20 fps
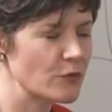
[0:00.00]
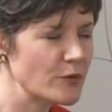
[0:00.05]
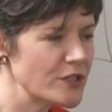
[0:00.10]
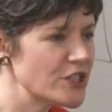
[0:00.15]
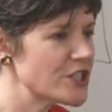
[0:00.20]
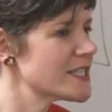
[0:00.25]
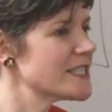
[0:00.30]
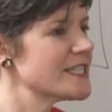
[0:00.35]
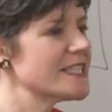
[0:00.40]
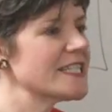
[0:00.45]
we
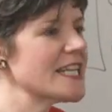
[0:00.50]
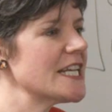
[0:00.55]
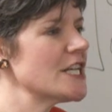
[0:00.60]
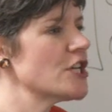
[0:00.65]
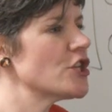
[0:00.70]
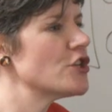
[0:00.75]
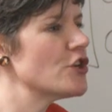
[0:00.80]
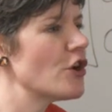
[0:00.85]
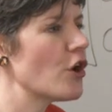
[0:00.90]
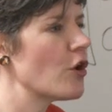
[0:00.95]
just
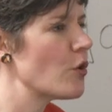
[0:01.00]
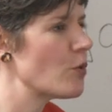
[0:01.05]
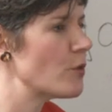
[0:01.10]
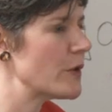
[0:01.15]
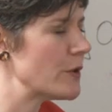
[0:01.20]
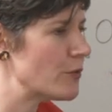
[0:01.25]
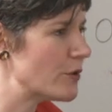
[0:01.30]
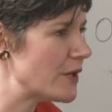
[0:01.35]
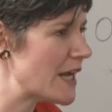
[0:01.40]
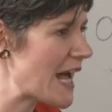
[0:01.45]
didn't know
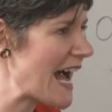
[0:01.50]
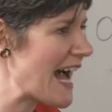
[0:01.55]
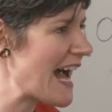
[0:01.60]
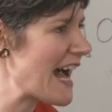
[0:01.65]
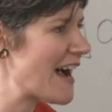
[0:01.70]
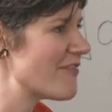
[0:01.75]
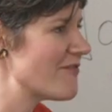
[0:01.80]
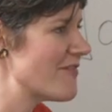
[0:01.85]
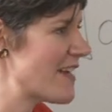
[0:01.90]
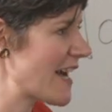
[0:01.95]
we would
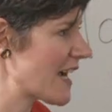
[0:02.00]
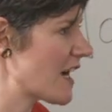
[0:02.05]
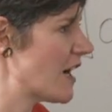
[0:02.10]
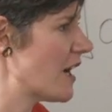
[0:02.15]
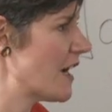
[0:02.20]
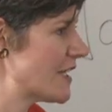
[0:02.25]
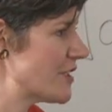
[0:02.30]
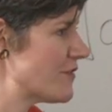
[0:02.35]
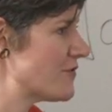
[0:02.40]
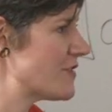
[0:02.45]
have that
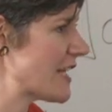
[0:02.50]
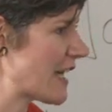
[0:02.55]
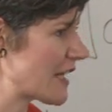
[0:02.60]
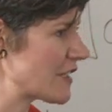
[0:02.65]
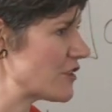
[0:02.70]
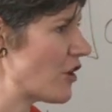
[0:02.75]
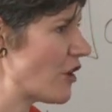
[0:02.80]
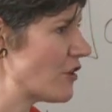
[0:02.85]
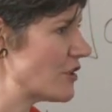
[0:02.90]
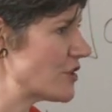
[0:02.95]
kind of
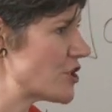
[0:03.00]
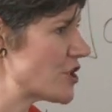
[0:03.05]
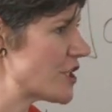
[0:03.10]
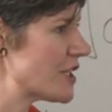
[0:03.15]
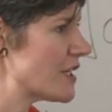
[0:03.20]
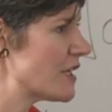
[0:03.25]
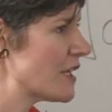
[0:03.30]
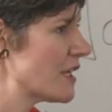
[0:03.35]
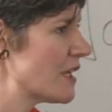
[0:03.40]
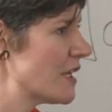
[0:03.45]
technology.
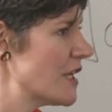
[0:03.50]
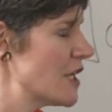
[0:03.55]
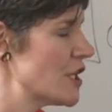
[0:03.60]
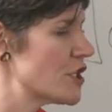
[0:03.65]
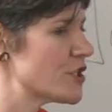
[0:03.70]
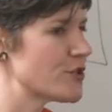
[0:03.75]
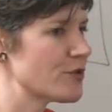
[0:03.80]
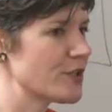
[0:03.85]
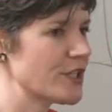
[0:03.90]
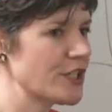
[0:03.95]

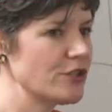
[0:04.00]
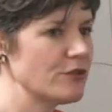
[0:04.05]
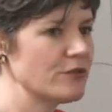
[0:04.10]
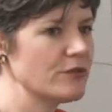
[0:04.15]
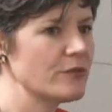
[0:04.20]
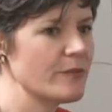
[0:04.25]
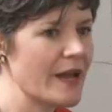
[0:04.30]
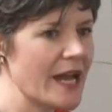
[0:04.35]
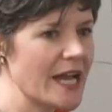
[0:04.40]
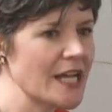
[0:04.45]
So can you
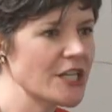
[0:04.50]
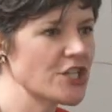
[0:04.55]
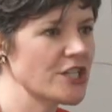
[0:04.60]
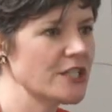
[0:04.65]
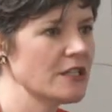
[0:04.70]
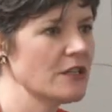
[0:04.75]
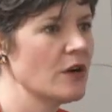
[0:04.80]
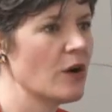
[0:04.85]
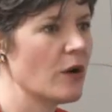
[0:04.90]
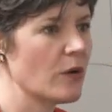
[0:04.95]

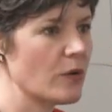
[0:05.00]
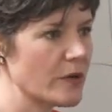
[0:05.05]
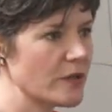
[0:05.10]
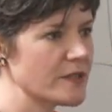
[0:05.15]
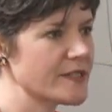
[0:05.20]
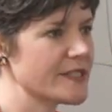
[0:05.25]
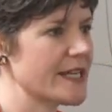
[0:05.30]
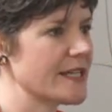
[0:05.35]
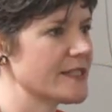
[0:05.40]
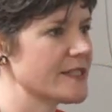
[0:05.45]
imagine oil
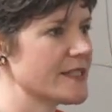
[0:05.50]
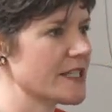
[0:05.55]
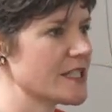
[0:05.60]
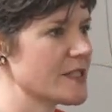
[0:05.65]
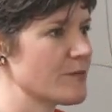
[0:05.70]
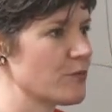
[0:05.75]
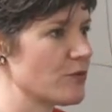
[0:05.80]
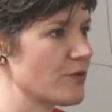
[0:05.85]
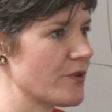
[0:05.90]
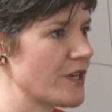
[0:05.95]
sands
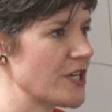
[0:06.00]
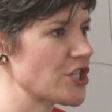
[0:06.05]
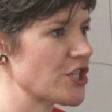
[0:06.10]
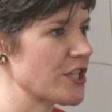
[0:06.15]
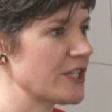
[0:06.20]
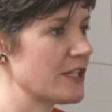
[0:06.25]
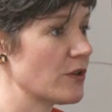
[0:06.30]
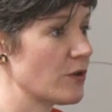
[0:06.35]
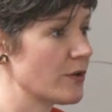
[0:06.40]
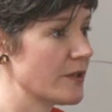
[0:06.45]
exploration
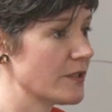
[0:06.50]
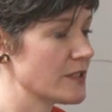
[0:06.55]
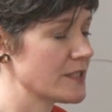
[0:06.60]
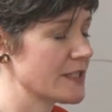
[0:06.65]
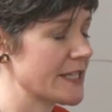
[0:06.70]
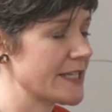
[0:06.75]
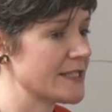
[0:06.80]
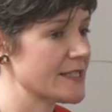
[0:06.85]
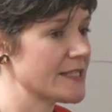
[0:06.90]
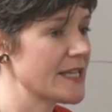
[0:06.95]
and oil
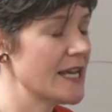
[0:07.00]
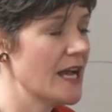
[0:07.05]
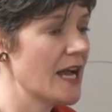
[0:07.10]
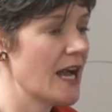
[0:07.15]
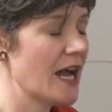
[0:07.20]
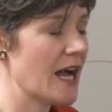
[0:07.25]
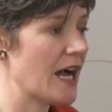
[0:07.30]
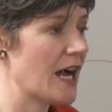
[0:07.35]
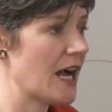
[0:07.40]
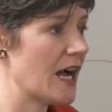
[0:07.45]
sands
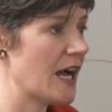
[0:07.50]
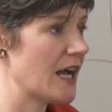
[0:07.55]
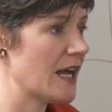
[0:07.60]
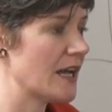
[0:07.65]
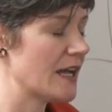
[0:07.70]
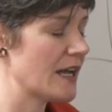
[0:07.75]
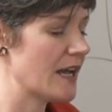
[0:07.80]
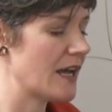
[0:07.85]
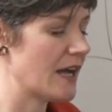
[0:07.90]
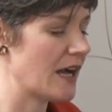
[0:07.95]
uh,
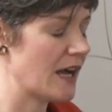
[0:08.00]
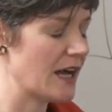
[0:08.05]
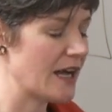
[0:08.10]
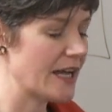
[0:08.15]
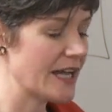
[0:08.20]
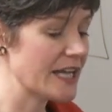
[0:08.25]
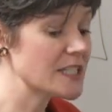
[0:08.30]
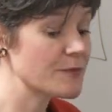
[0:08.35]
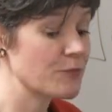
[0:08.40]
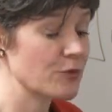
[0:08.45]
uh,
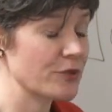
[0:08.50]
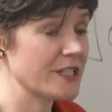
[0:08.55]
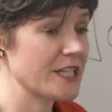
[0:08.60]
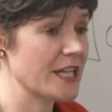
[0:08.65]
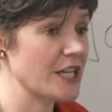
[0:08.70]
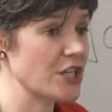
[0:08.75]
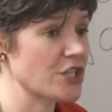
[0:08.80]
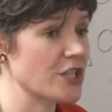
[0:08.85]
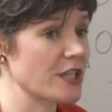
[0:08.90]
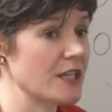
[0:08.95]

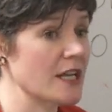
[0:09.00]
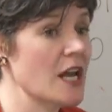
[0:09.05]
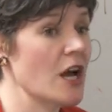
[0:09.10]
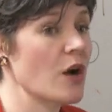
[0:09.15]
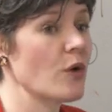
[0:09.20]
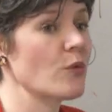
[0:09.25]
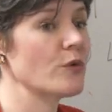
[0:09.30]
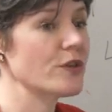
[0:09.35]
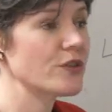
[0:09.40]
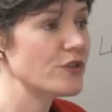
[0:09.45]
exploitation
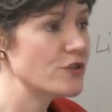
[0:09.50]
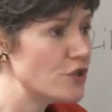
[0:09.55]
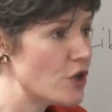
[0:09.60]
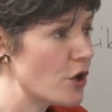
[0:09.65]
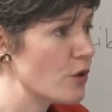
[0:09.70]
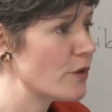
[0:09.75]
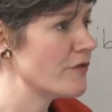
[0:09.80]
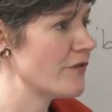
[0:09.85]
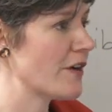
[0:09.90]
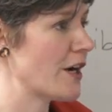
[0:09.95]
with
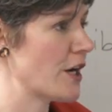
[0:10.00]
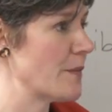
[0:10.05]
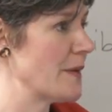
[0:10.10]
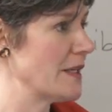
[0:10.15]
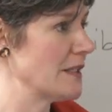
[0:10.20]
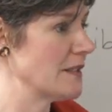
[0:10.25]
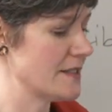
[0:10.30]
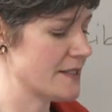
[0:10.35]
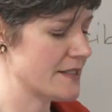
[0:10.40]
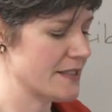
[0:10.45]
no
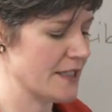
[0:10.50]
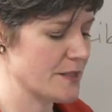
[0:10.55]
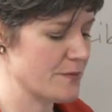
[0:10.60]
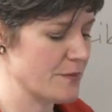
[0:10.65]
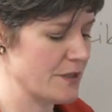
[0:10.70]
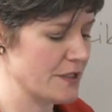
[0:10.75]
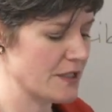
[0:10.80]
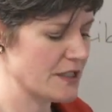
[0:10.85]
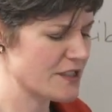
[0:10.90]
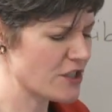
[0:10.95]
environmental
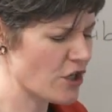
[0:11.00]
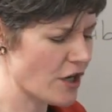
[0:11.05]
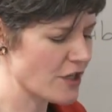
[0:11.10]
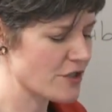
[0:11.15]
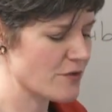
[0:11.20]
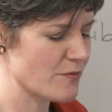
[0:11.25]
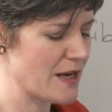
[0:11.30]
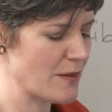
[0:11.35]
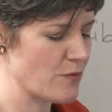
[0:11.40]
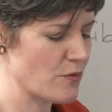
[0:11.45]
assessment? It's hard
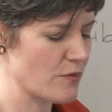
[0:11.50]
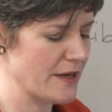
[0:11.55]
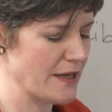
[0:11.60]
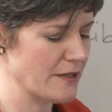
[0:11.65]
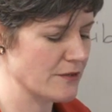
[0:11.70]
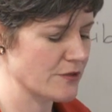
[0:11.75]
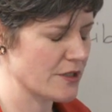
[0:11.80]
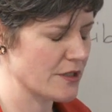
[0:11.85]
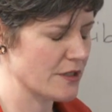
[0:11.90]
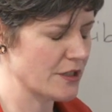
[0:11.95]
to wrap
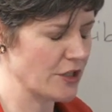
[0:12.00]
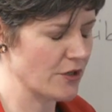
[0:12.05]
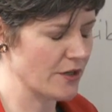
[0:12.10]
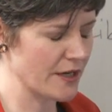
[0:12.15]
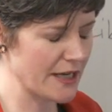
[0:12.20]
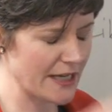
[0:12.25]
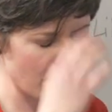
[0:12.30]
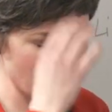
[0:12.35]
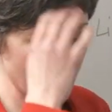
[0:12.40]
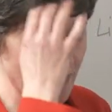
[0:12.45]
around your
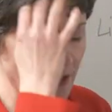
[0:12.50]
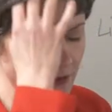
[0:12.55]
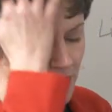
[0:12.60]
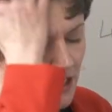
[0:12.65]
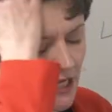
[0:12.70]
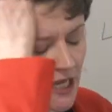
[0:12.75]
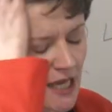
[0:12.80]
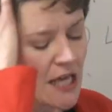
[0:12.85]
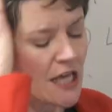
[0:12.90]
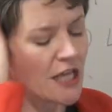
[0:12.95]
head around.
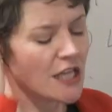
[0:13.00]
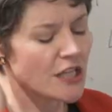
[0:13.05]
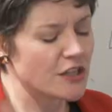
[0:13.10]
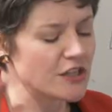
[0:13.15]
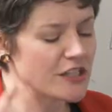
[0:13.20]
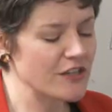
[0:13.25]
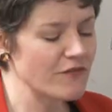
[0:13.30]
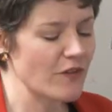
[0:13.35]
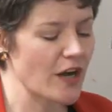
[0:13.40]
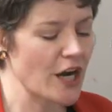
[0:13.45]

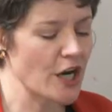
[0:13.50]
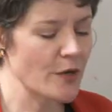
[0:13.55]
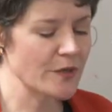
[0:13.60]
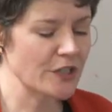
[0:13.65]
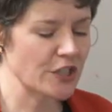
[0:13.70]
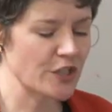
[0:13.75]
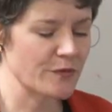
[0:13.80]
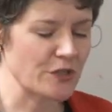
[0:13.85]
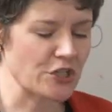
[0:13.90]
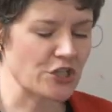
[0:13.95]
The
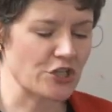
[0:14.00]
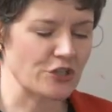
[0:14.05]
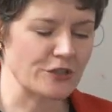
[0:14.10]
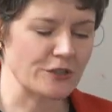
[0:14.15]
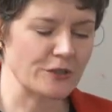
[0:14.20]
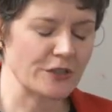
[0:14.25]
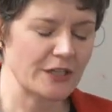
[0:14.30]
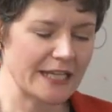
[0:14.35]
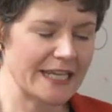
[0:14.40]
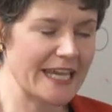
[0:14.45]
Environment
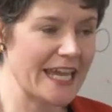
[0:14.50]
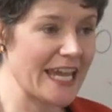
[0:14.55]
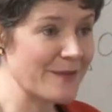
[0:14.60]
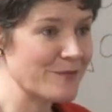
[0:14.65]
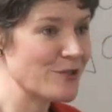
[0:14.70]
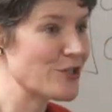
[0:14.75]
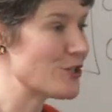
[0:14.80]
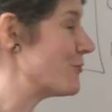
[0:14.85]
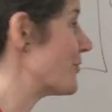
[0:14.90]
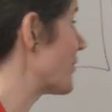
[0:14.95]
Commissioner
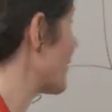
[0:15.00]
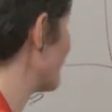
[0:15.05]
came to